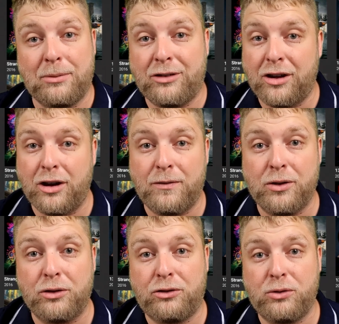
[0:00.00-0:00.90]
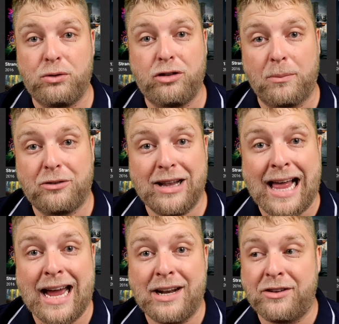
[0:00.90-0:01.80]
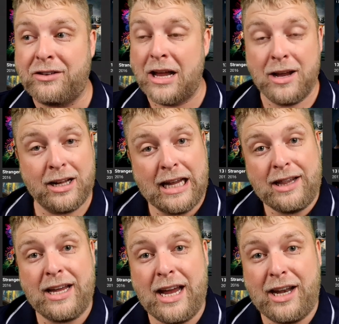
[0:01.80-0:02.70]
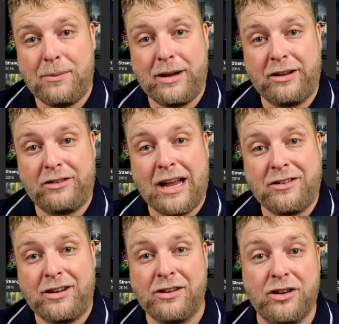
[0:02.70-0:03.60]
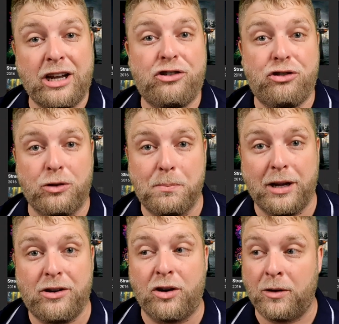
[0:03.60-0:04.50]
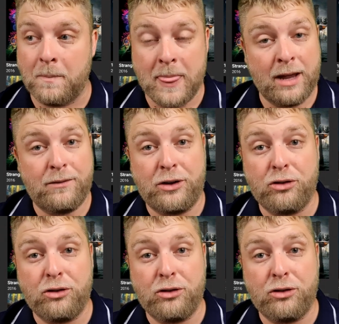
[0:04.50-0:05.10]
turn off those two top sliders, click the ADB settings, and it should be done. If it